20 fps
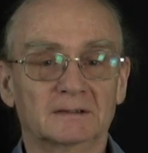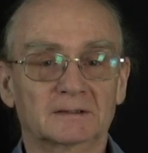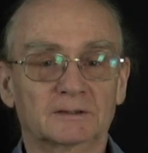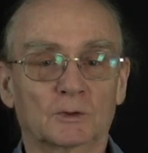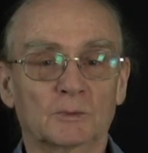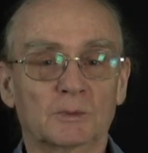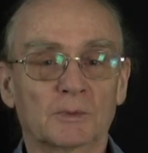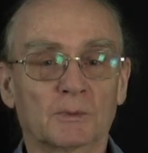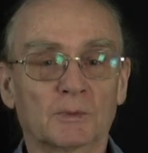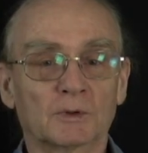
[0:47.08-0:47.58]

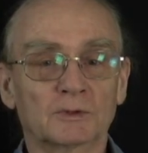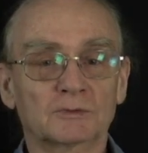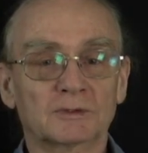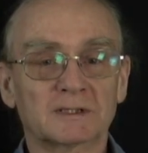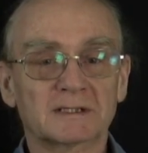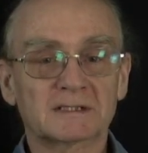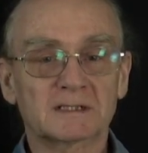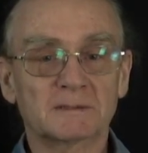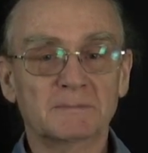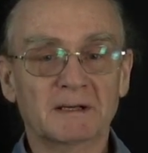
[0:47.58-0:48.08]
we want
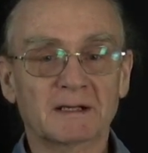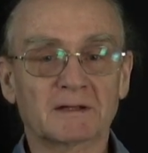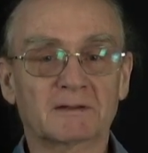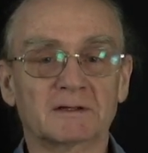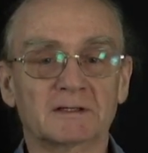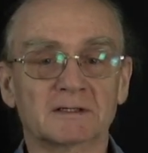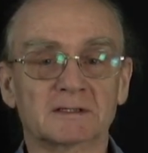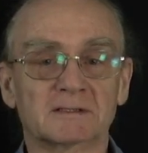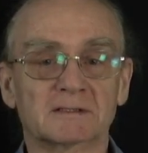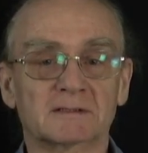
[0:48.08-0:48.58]
to estimate
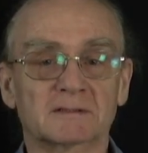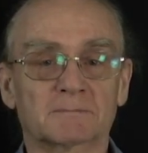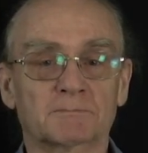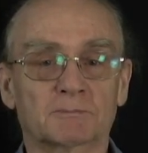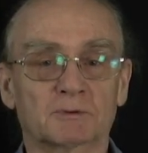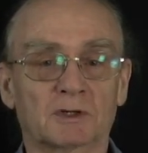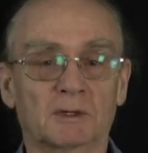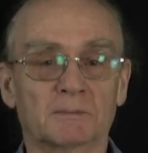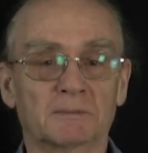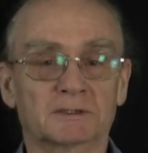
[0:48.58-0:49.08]
these
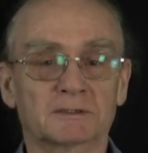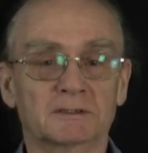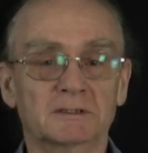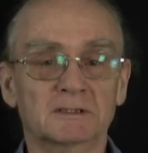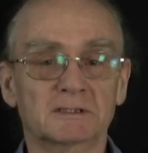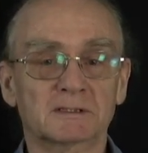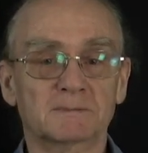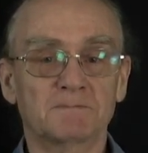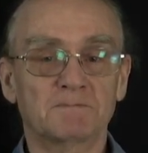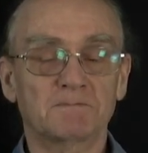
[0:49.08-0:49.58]

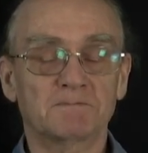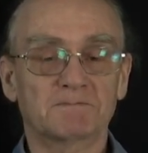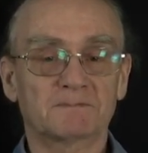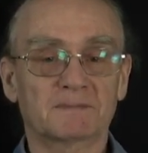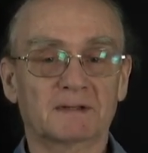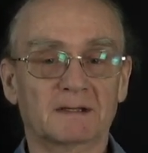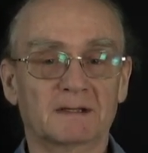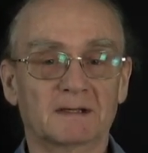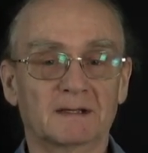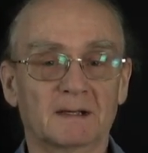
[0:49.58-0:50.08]
parameters,
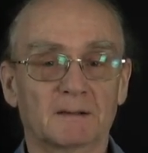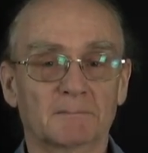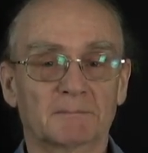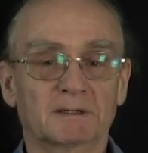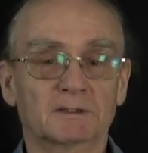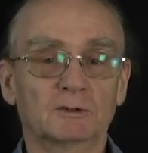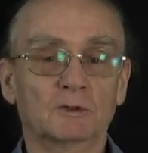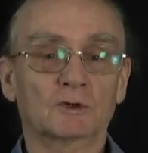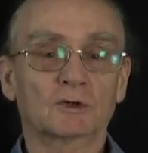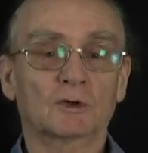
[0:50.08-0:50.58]

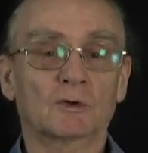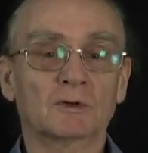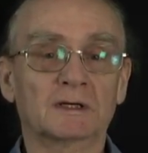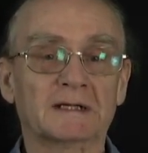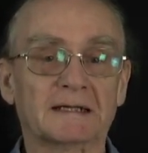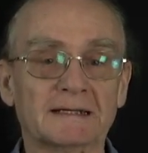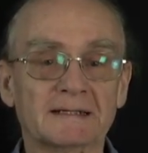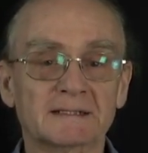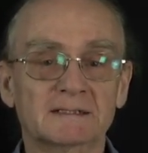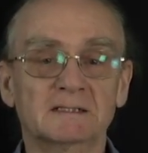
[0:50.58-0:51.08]
but not
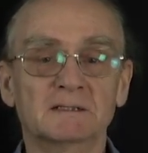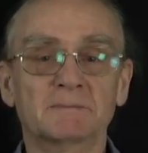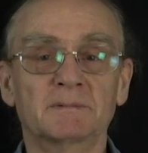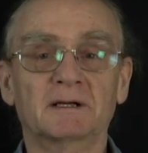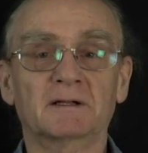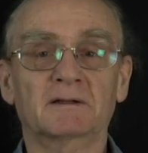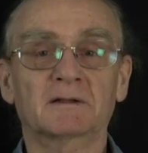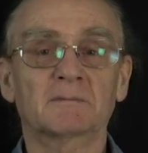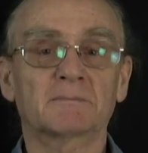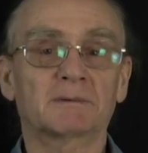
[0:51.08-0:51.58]
only
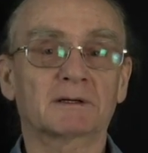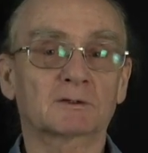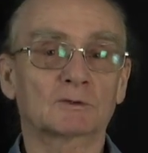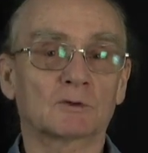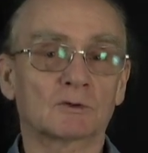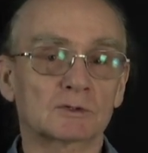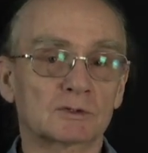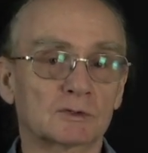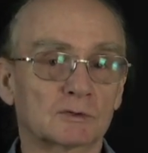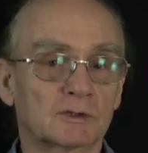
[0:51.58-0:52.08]
estimate them, but
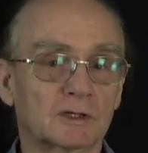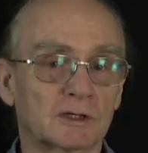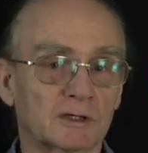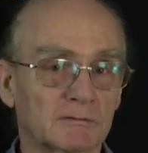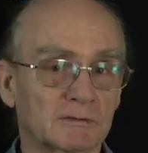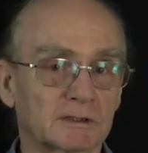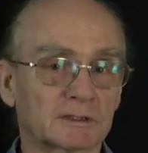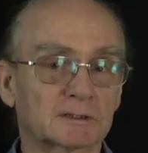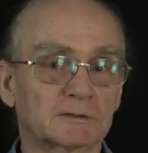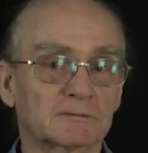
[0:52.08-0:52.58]
also
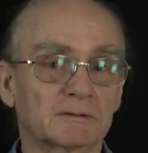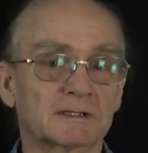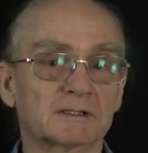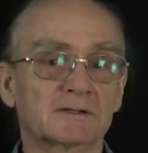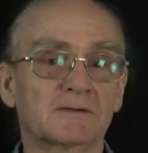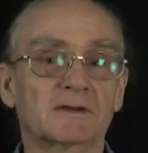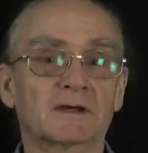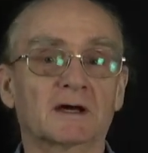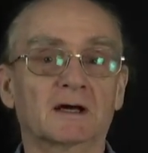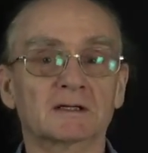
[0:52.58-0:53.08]

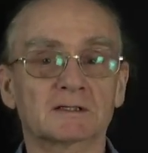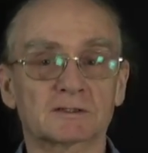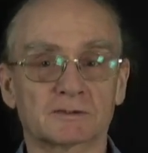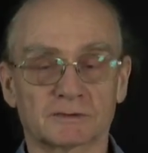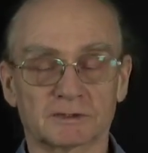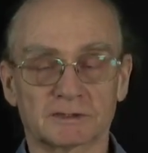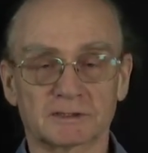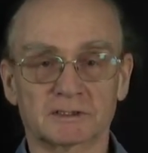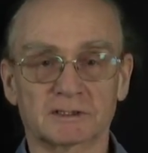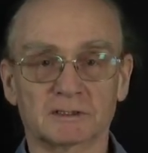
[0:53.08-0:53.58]
characterize their
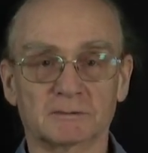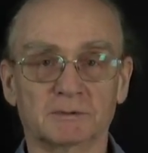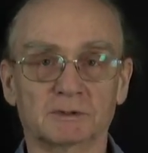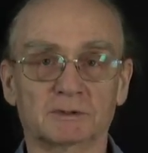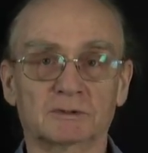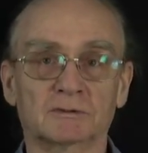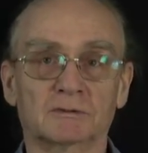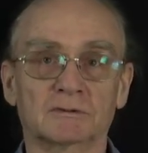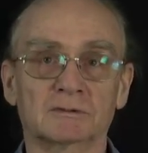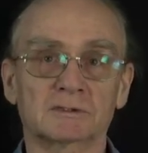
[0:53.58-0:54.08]
uncertainty.
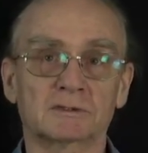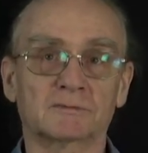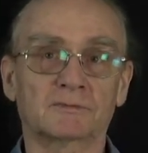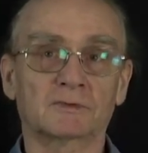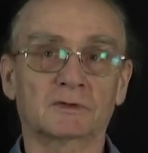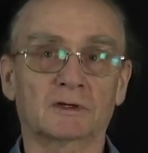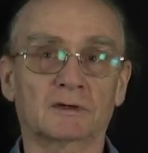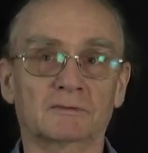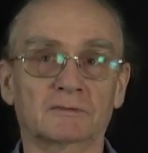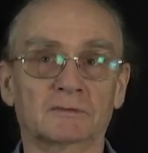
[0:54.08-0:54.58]
Because
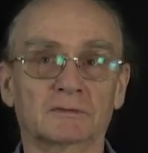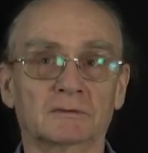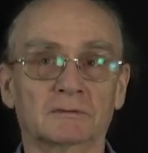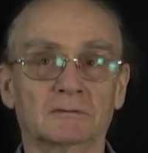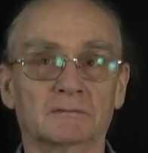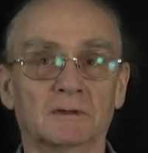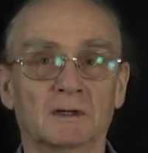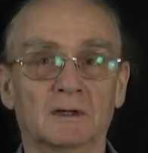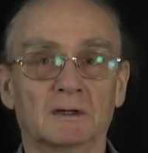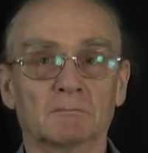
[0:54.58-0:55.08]
if you have
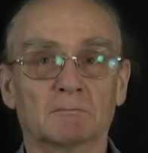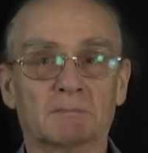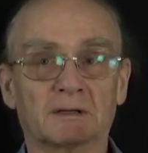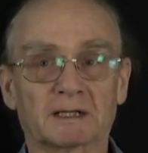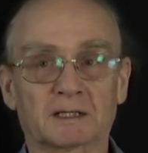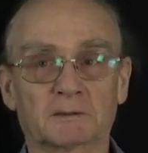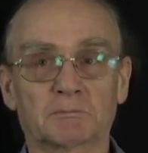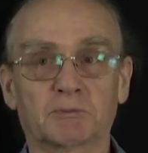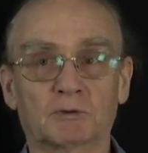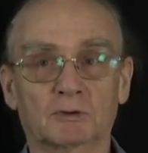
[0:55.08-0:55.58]
a
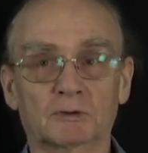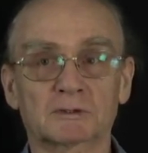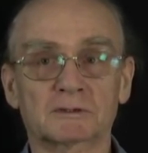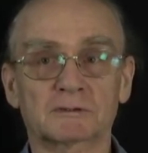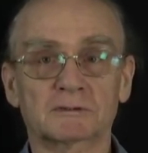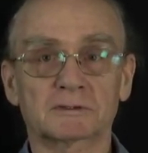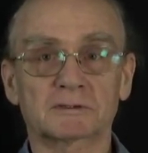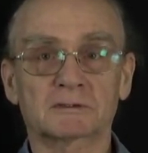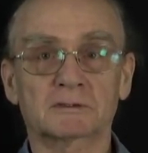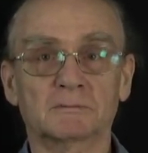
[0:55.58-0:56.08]
black box
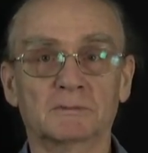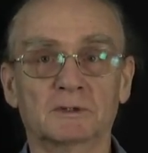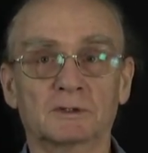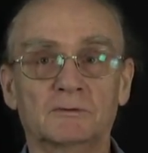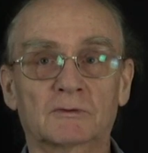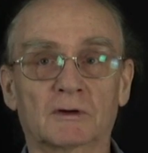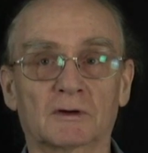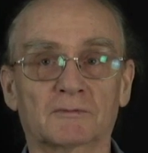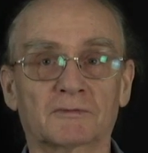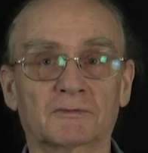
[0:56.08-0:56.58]
system and
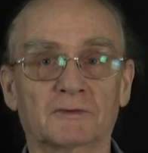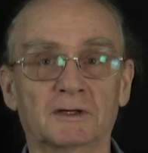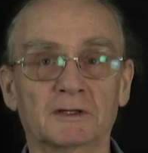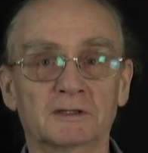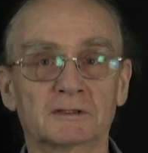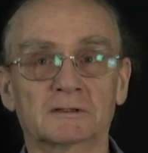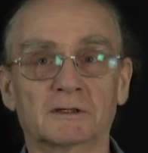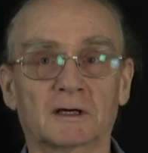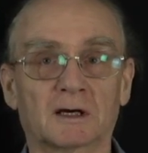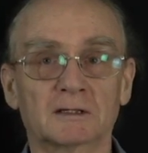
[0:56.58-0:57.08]
you have
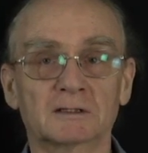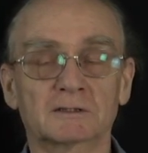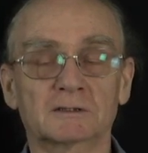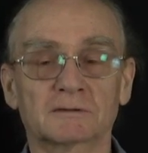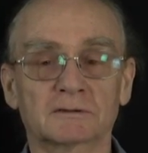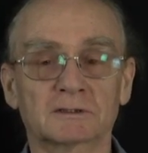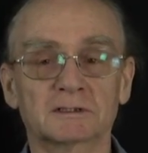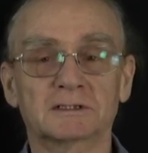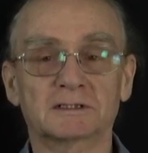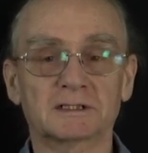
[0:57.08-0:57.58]

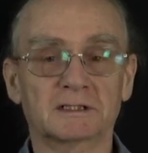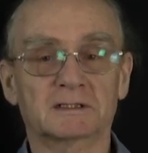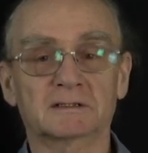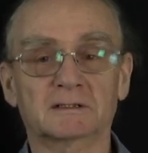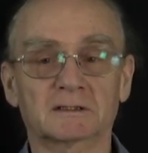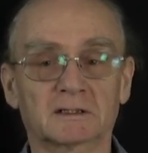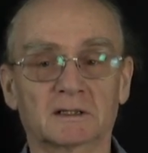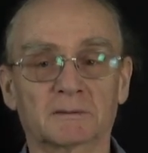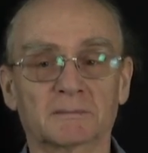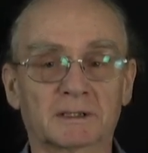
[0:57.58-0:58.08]
uncertain
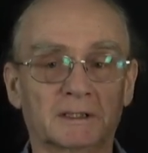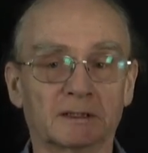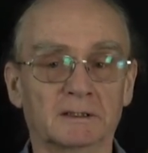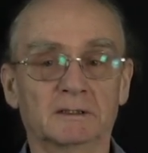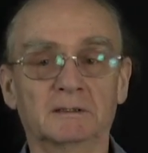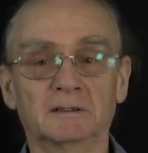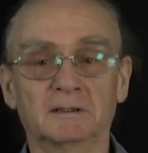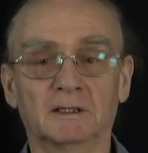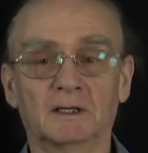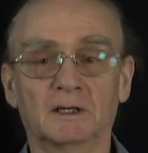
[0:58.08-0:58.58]
data coming
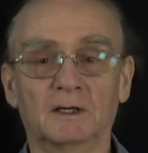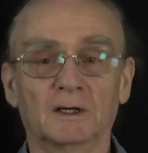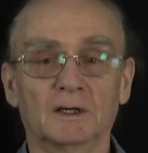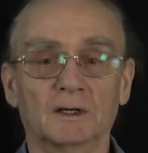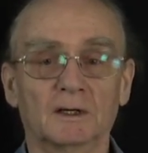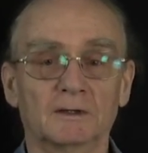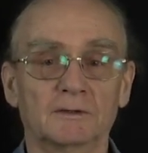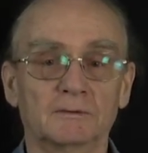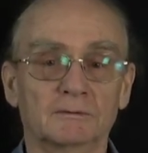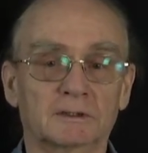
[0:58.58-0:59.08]
in,
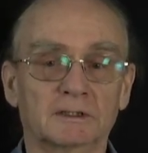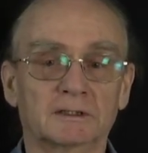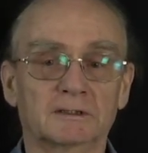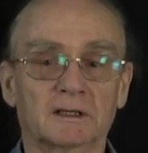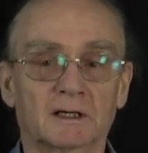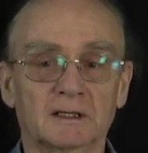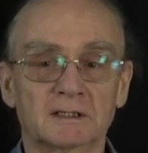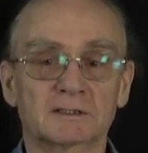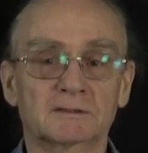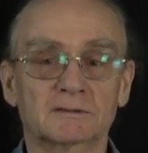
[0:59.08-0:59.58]
you get
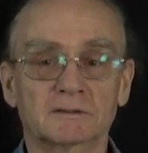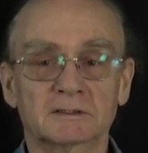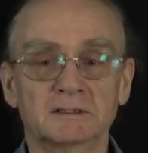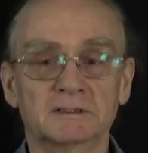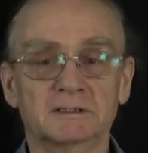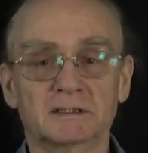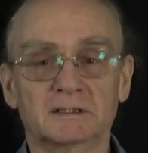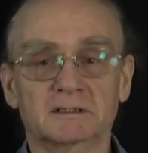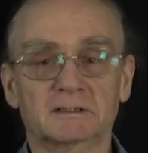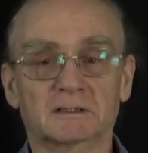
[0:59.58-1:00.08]

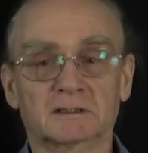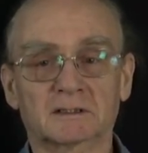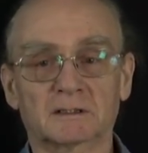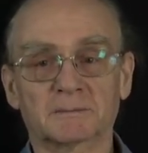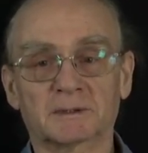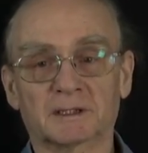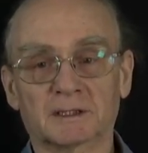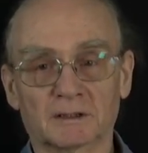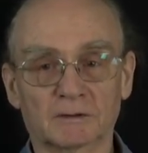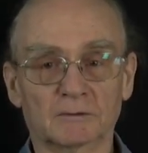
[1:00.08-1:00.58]
uncertain data
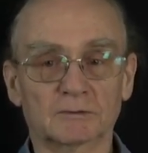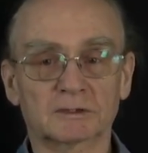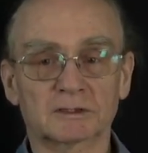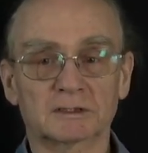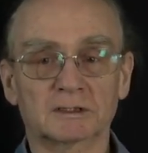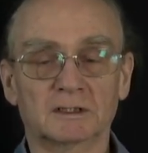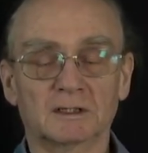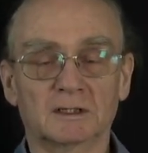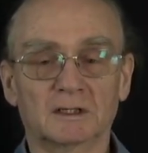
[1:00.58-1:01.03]
coming out,